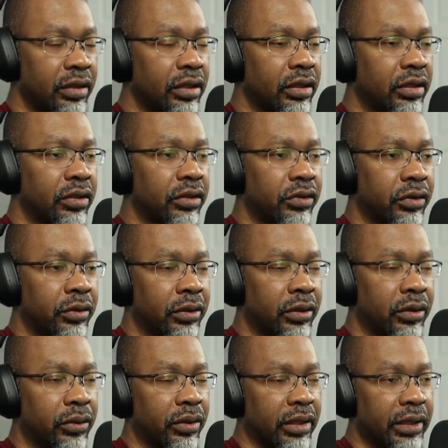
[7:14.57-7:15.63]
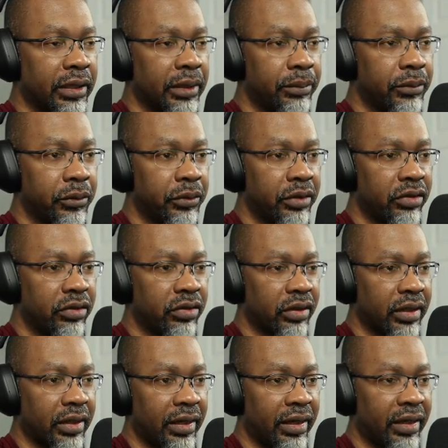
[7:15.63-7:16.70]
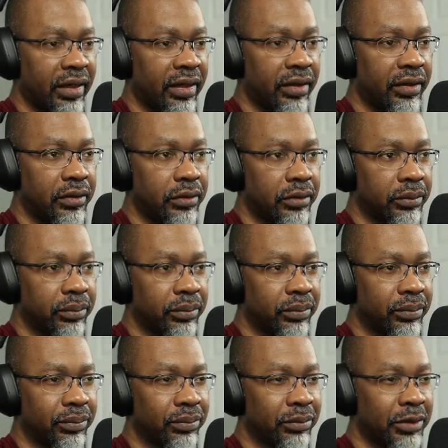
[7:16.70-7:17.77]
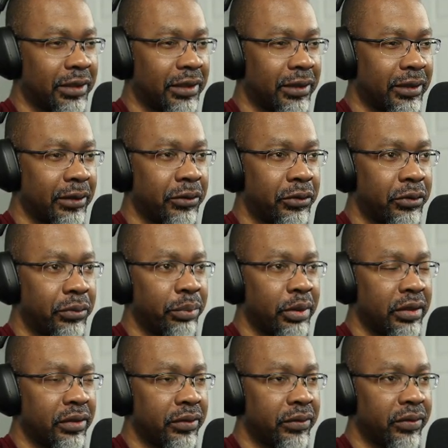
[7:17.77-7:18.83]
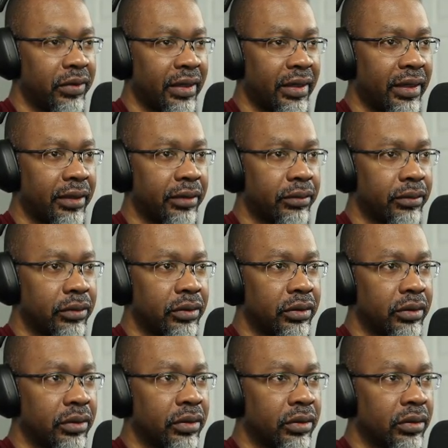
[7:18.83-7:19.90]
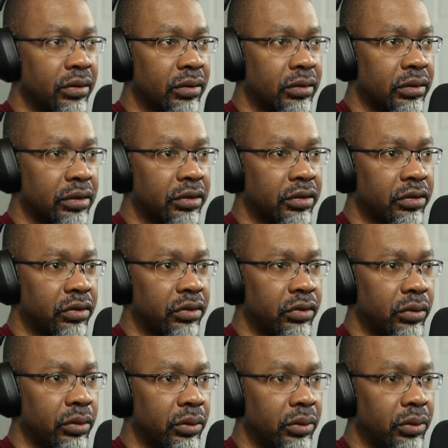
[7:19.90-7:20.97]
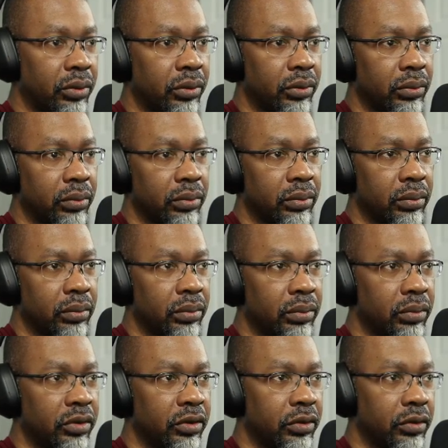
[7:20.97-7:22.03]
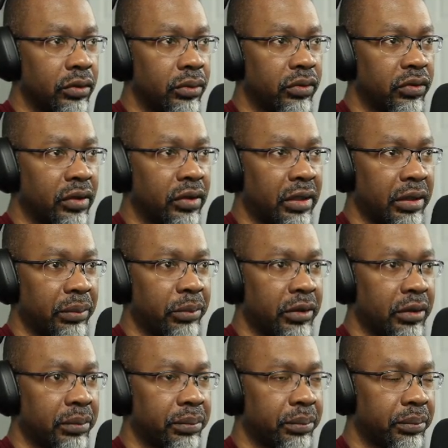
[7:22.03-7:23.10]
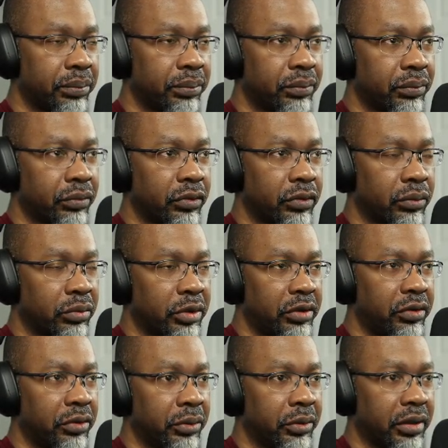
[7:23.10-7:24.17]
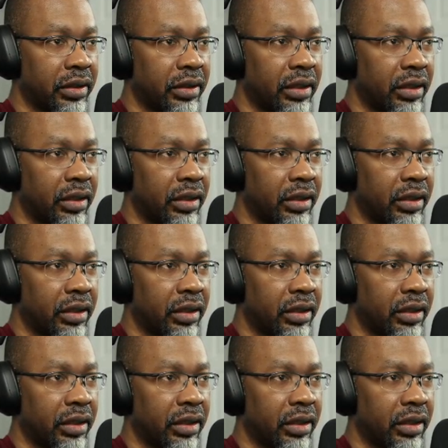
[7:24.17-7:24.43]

So I'm going to add a little bit of that onto the new site, but I'm redoing how